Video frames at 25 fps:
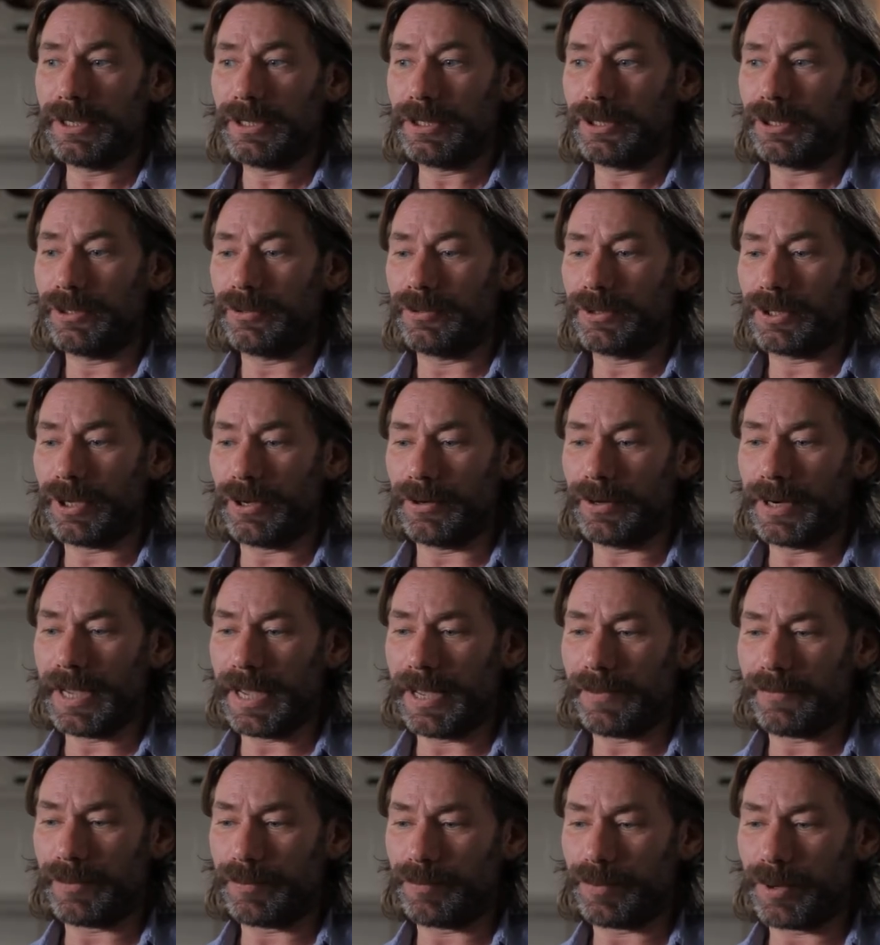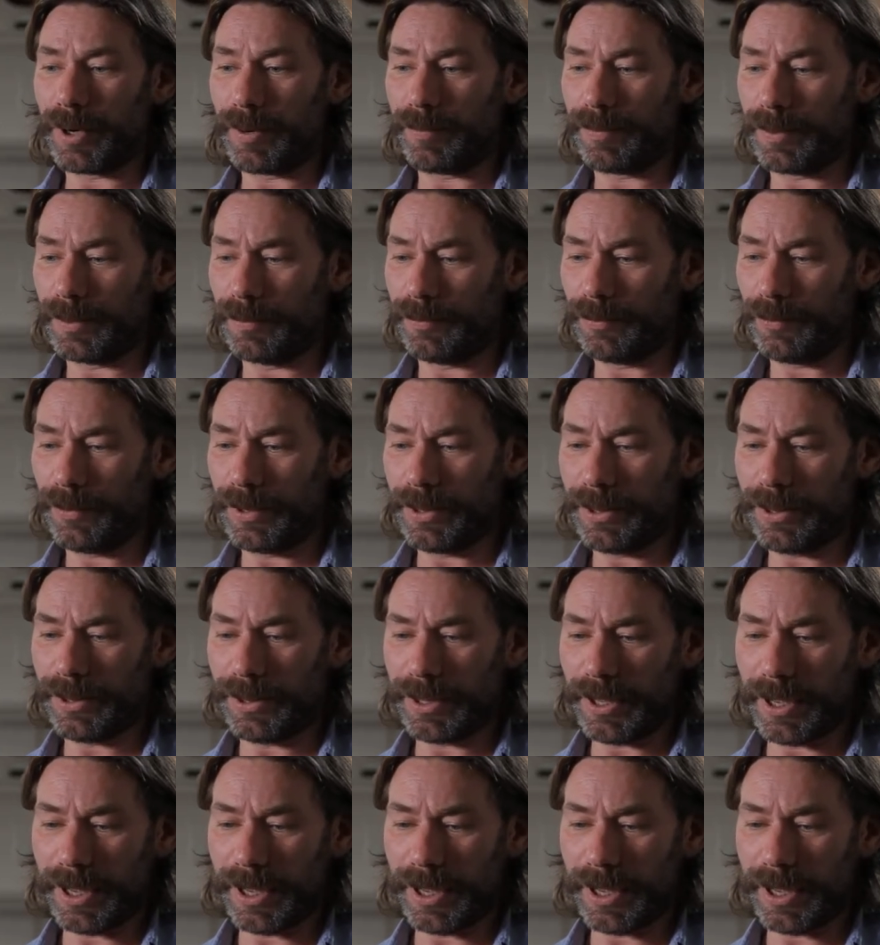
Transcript: you don't have a problem with